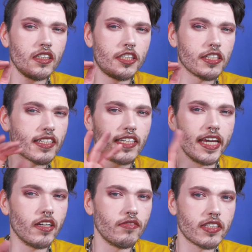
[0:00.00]
just
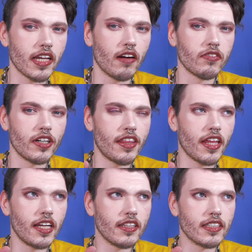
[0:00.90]
gives
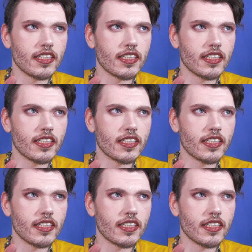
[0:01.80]
everything this